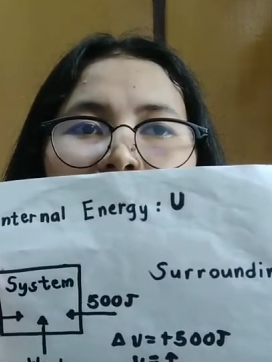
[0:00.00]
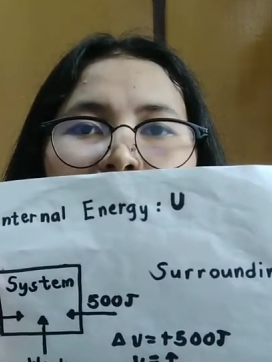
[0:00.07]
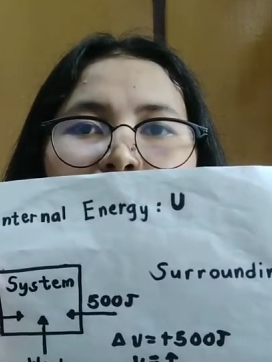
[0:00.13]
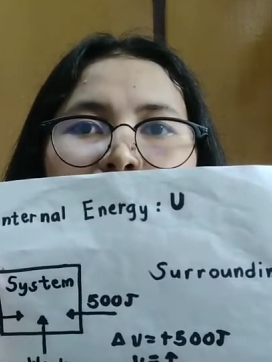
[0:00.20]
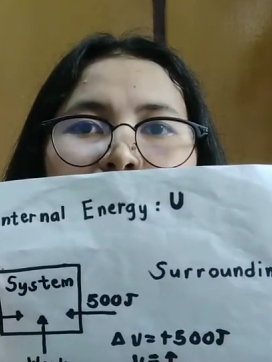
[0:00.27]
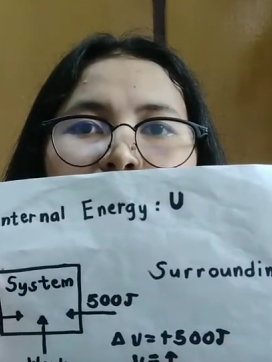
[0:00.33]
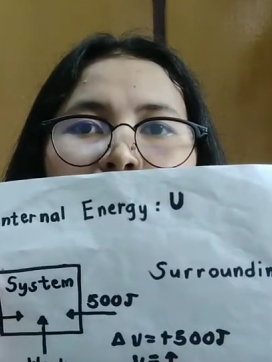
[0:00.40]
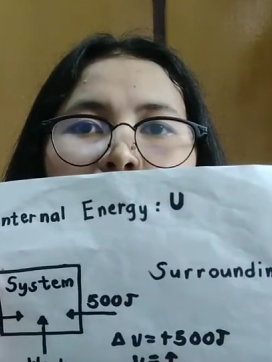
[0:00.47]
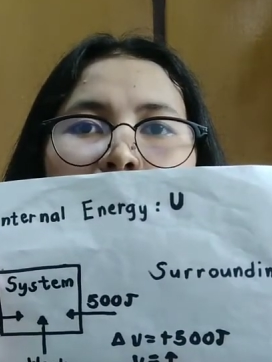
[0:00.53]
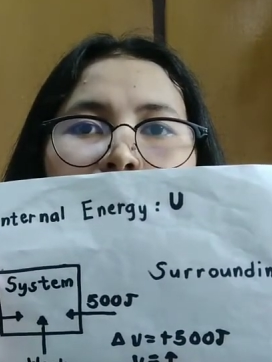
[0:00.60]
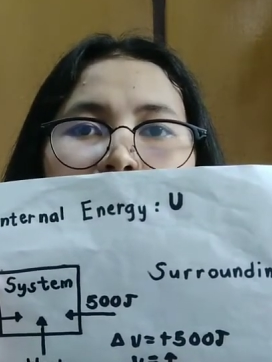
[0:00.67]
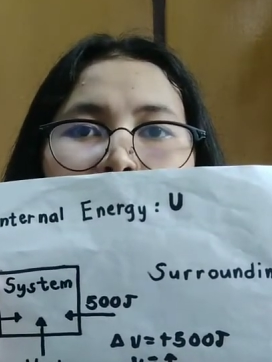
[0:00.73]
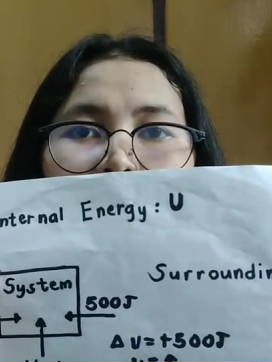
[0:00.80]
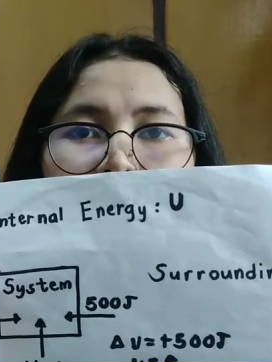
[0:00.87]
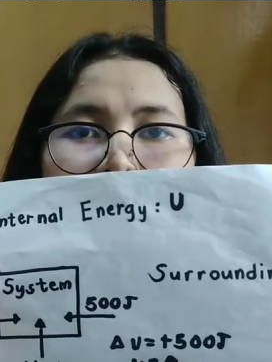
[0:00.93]
energy
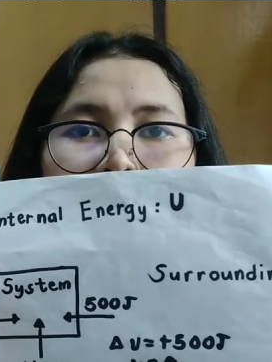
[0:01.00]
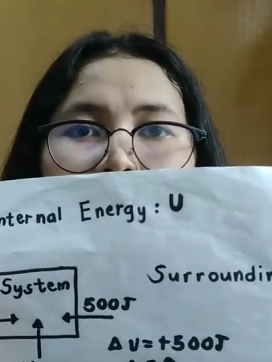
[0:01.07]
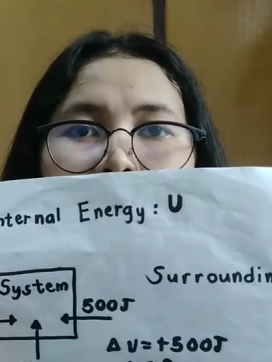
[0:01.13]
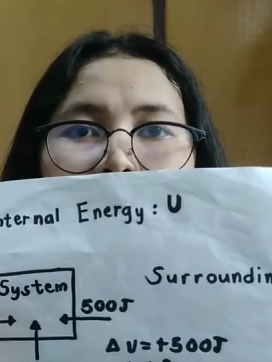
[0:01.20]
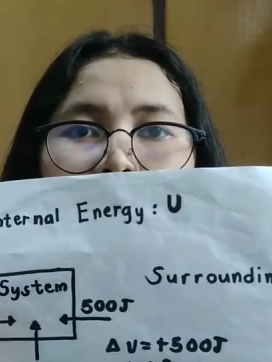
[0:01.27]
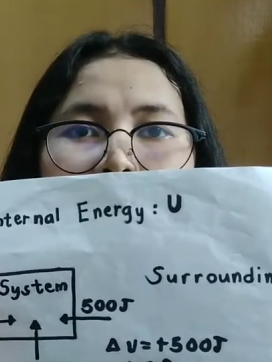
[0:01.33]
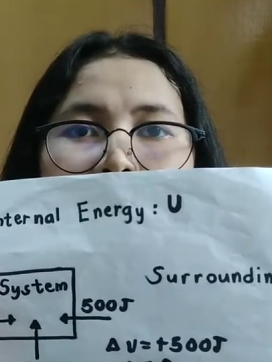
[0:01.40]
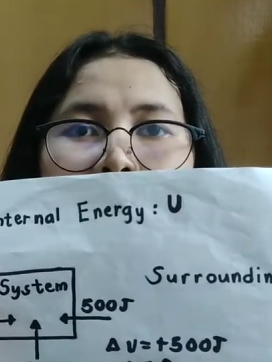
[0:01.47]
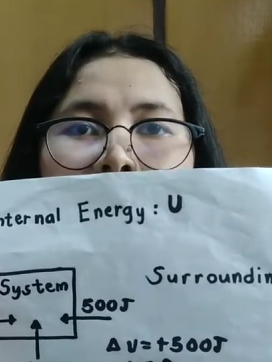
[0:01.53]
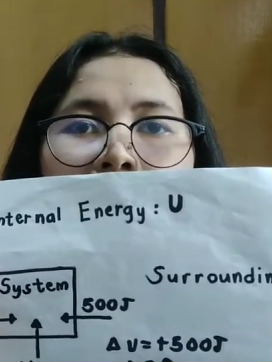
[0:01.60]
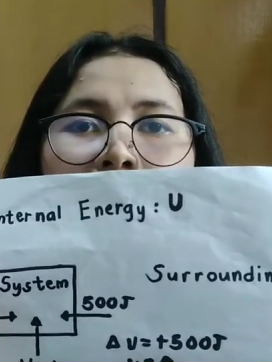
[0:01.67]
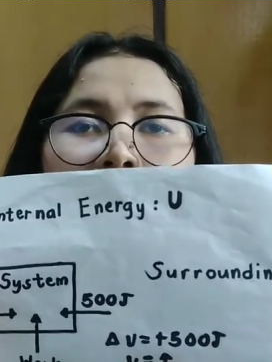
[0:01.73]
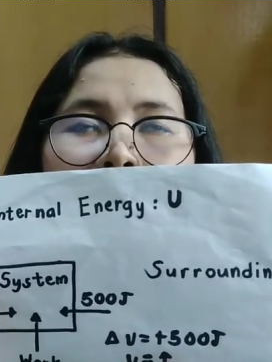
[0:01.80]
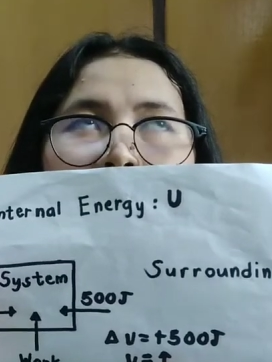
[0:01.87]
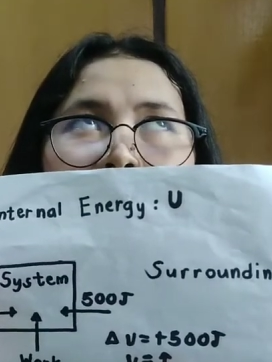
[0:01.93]
of the surroundings,
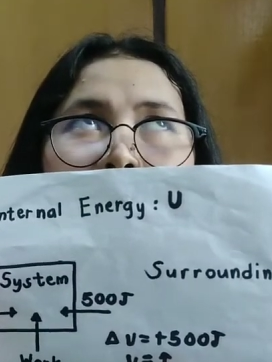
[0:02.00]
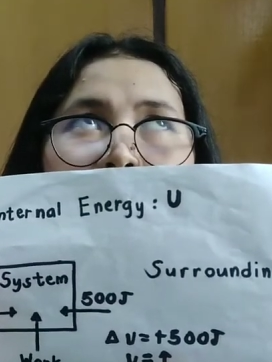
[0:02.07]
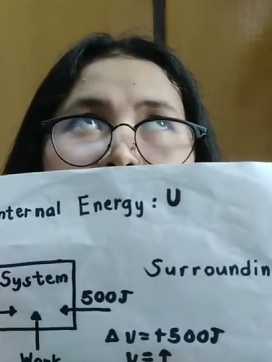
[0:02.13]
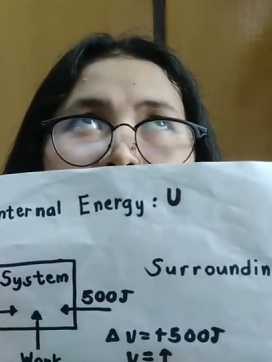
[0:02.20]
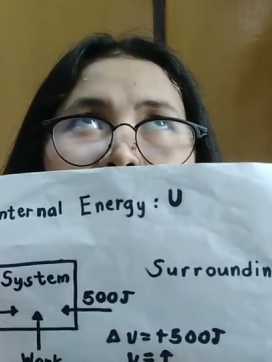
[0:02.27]
has to